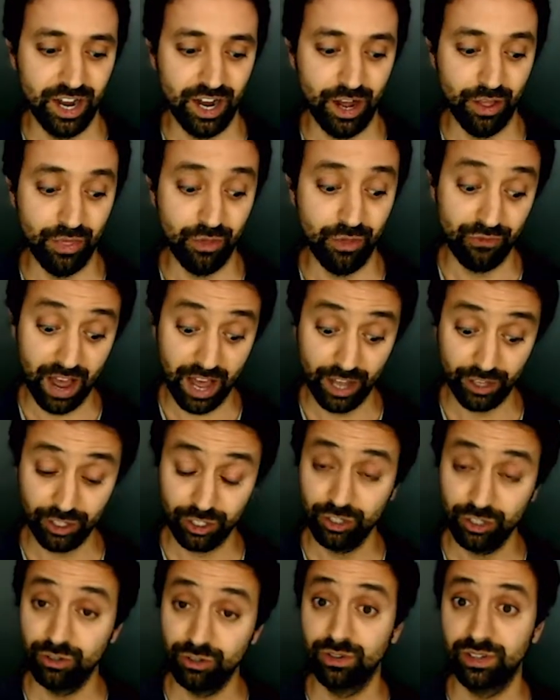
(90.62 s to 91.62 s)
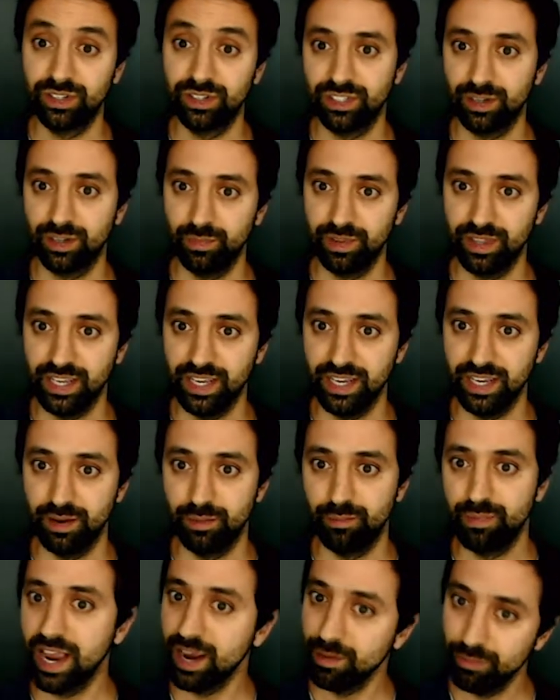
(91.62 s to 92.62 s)
the value, some of the
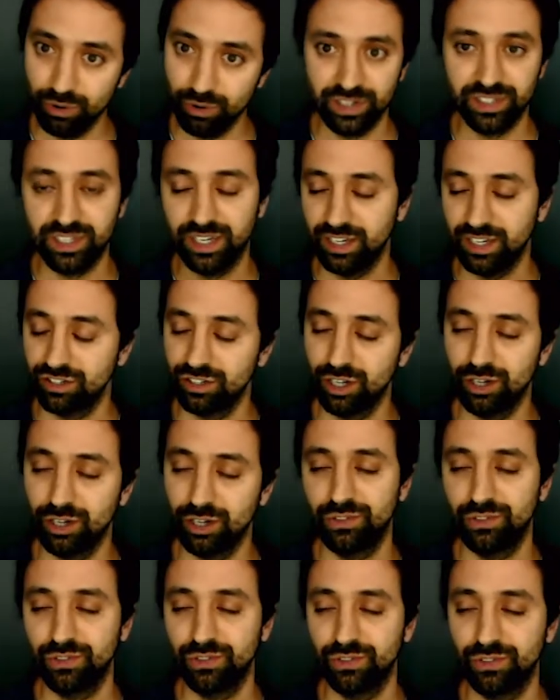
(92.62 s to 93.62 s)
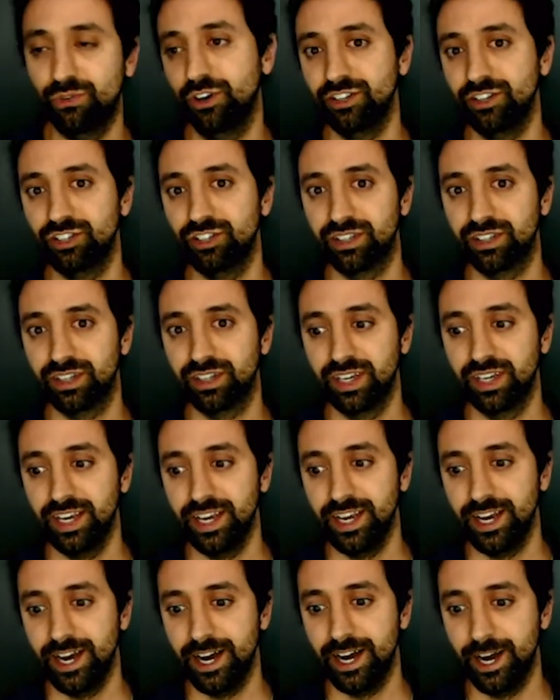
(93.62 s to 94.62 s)
pain points that it solves for, and just
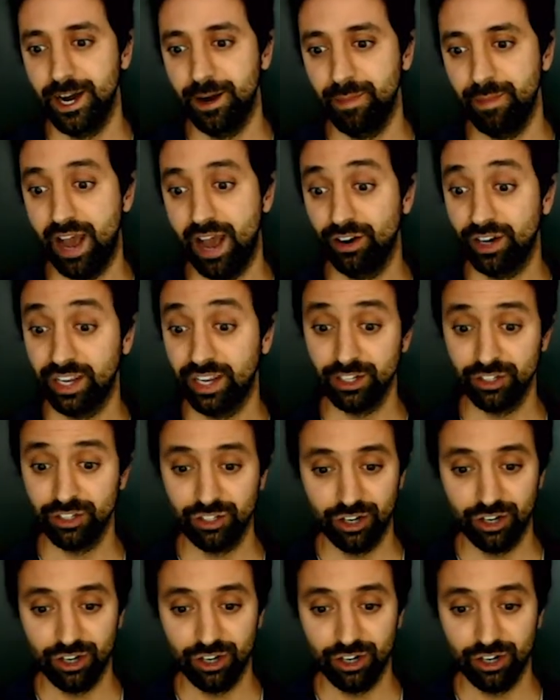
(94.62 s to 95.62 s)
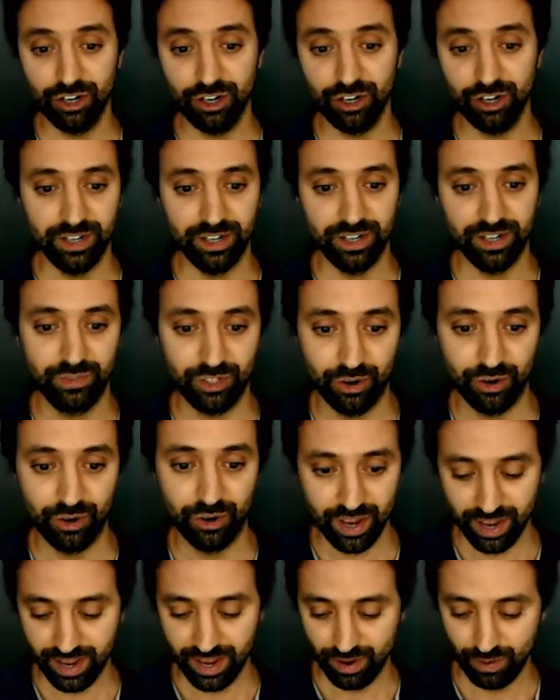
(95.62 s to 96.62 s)
how to get started.
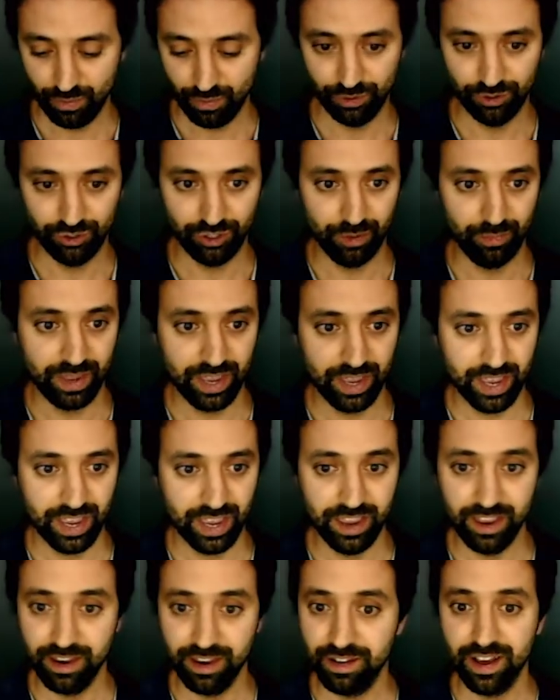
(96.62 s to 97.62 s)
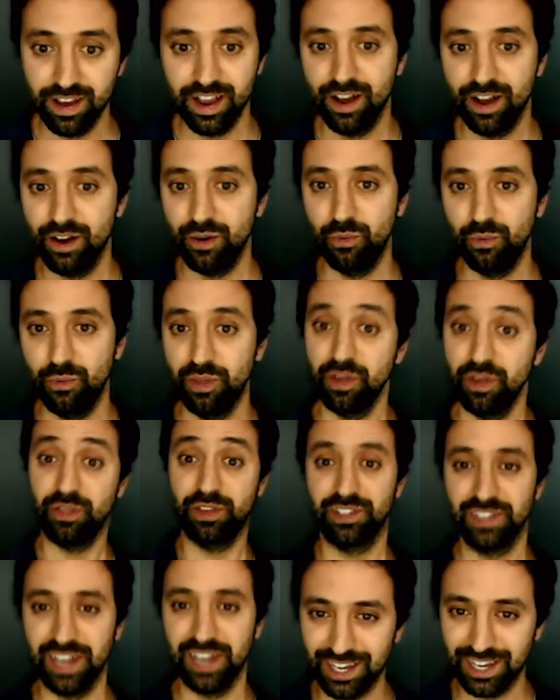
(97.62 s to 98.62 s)
So we'll jump in
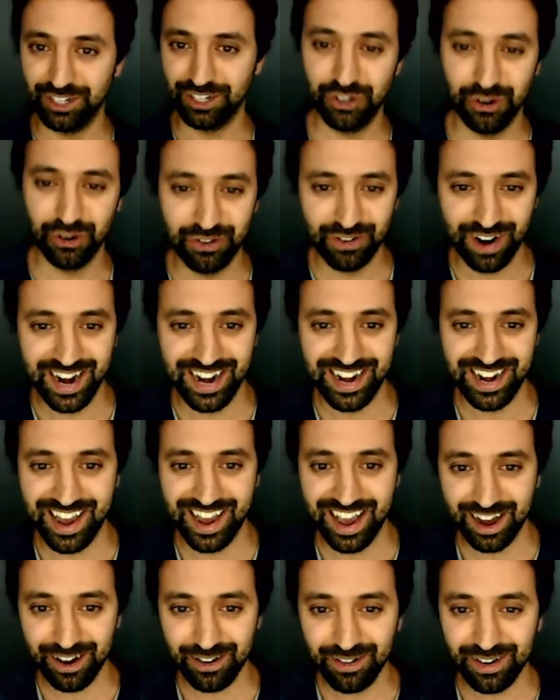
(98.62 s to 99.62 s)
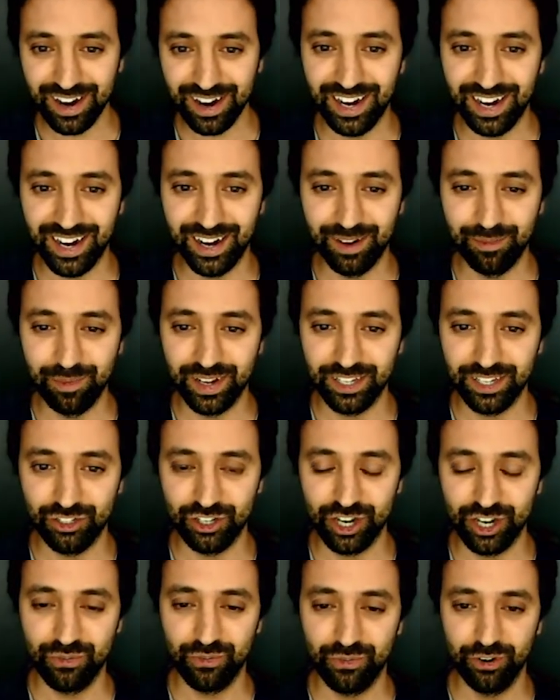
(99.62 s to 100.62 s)
with the slide that's shown right now,
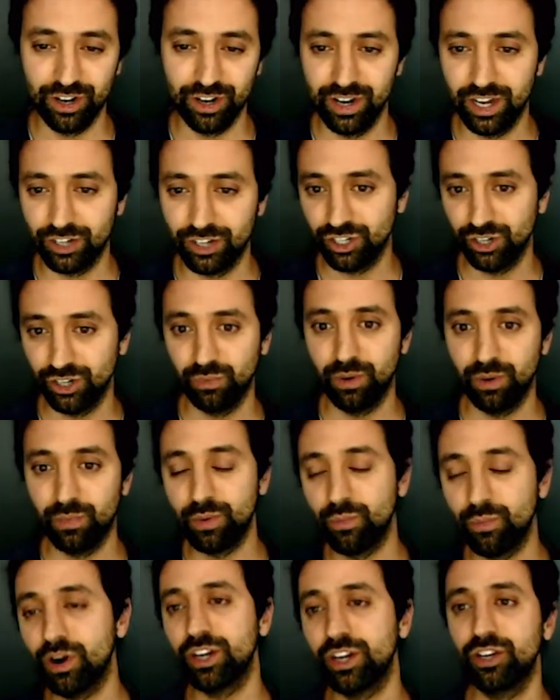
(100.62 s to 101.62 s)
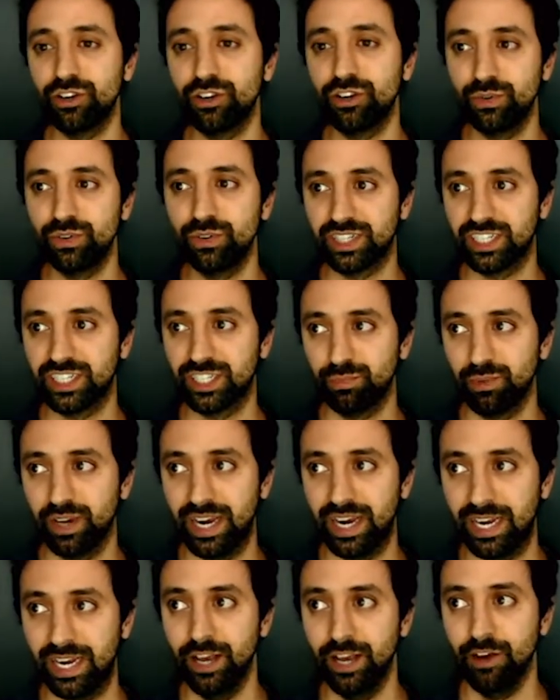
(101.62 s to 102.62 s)
GA4 in a nutshell. What we wanted to do is
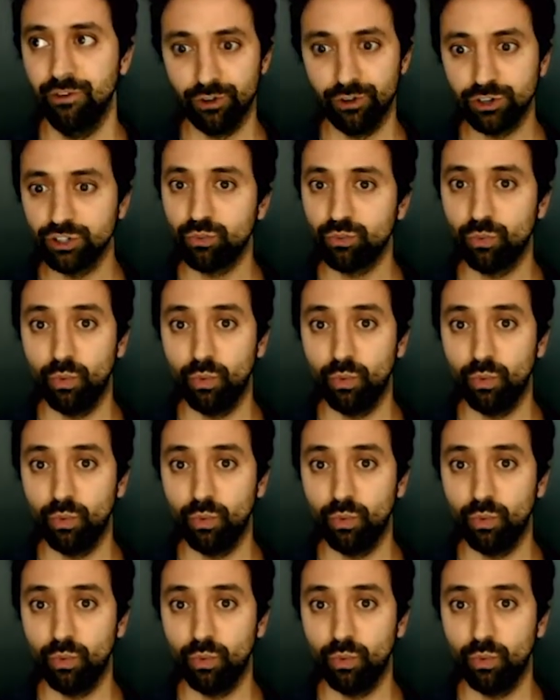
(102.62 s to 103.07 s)
explain first,